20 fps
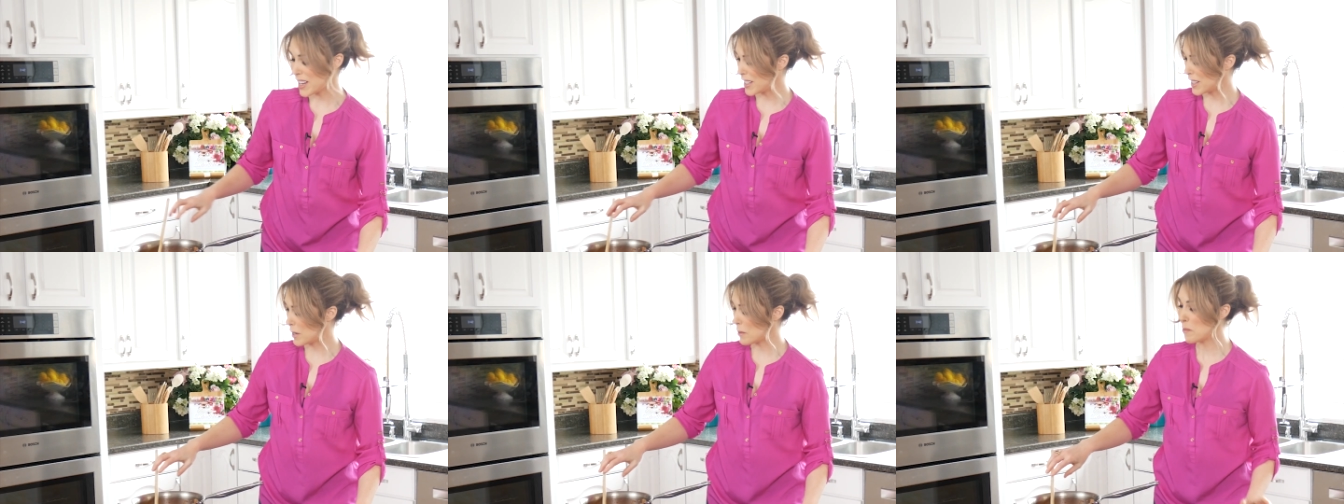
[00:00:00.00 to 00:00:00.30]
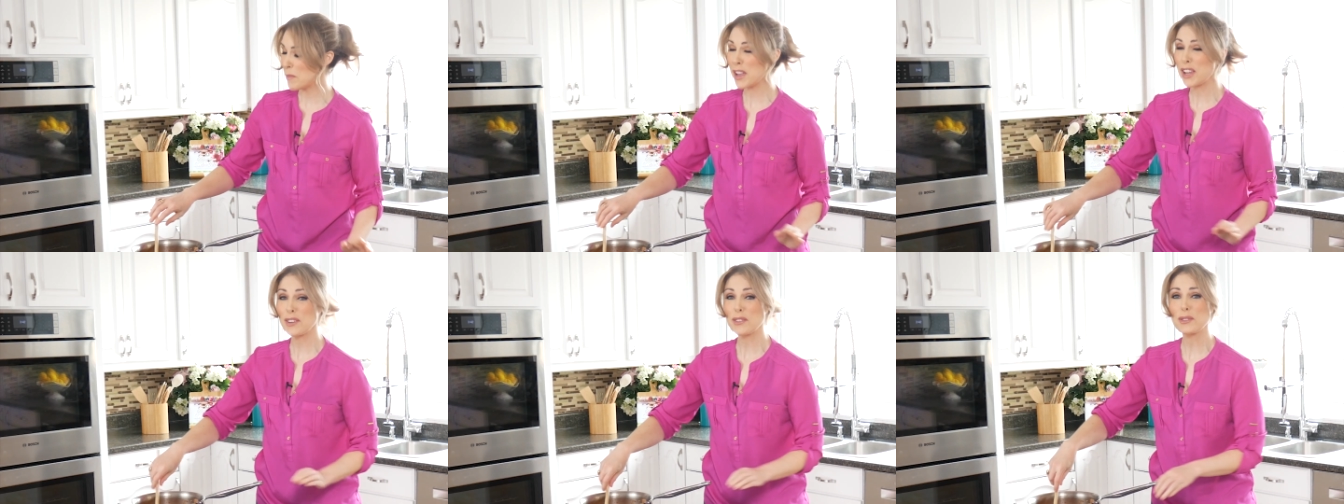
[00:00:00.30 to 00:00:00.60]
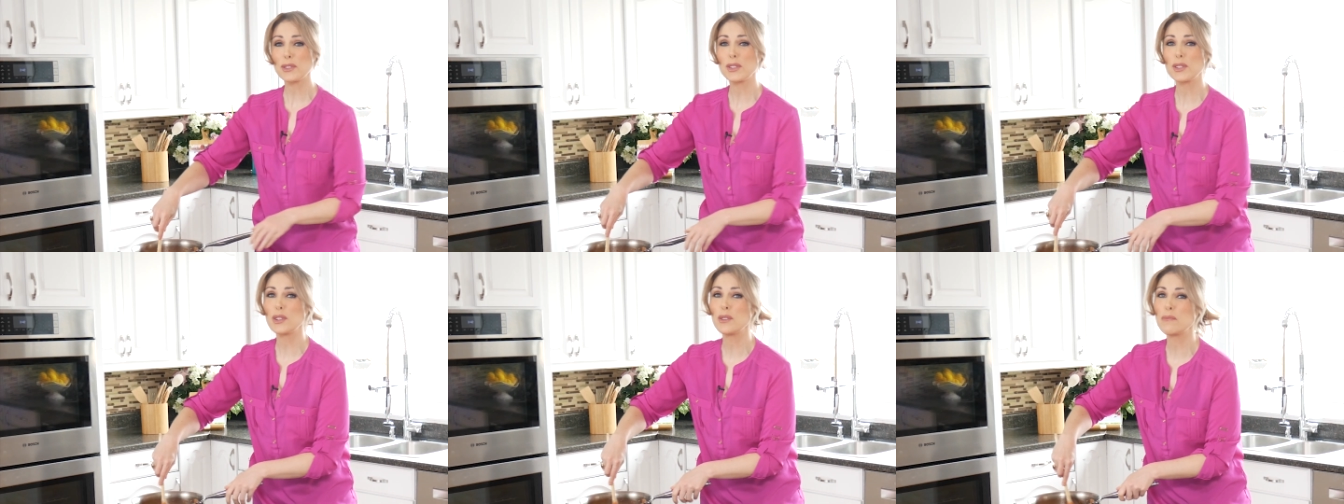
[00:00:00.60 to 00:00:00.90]
tomato
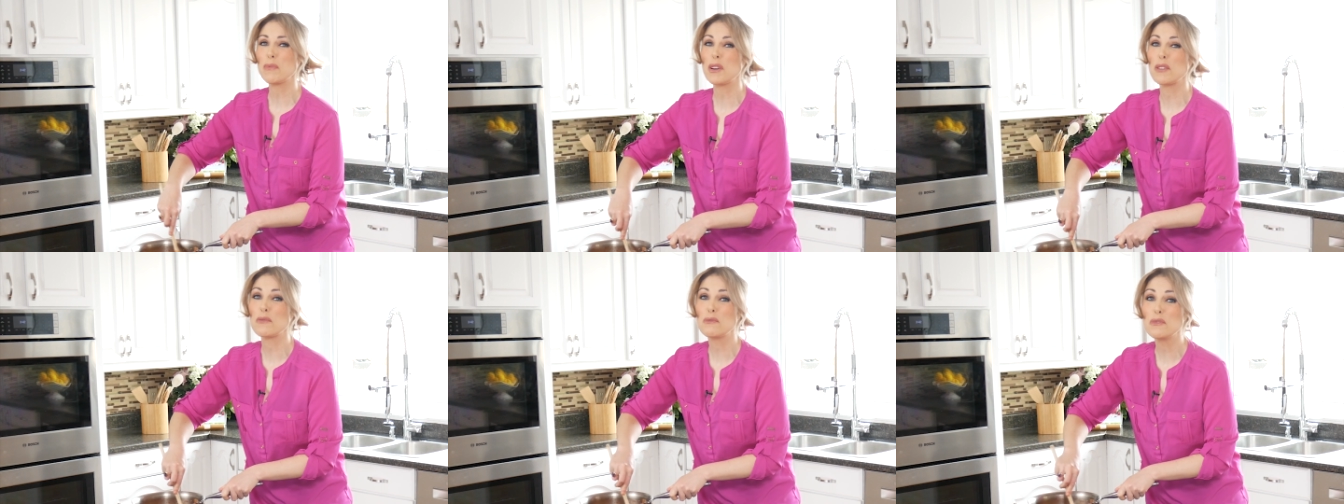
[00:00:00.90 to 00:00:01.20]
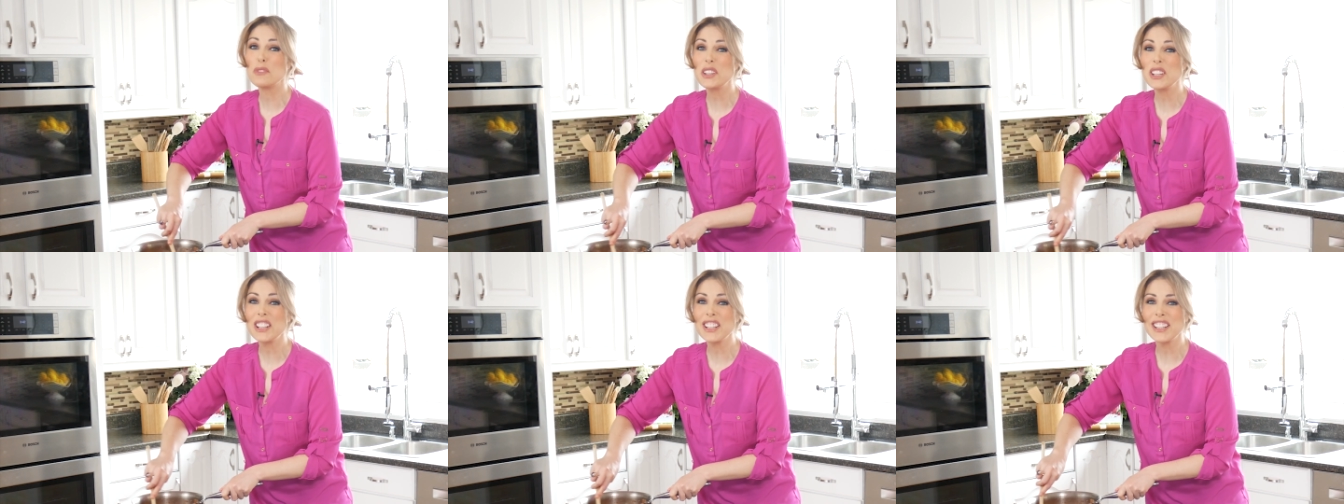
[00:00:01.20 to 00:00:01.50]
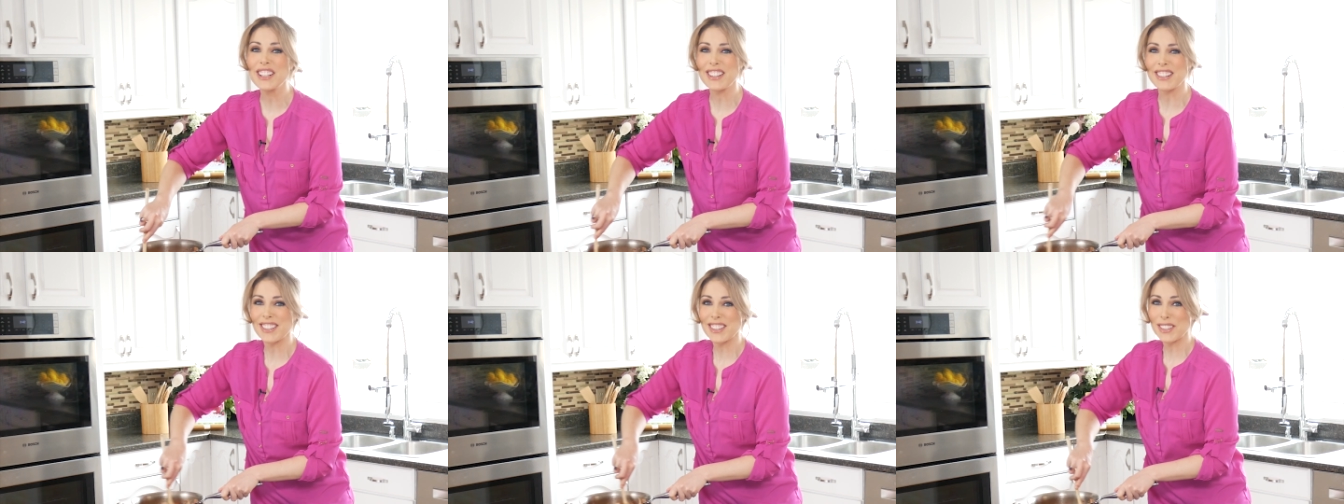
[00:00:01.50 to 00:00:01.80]
soup a
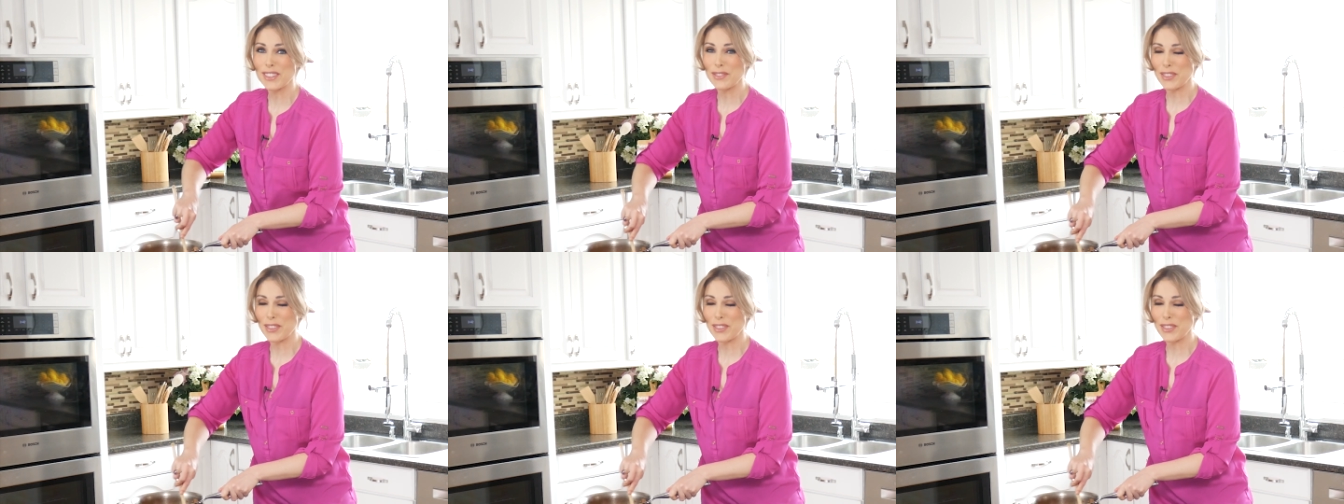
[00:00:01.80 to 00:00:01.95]
really nice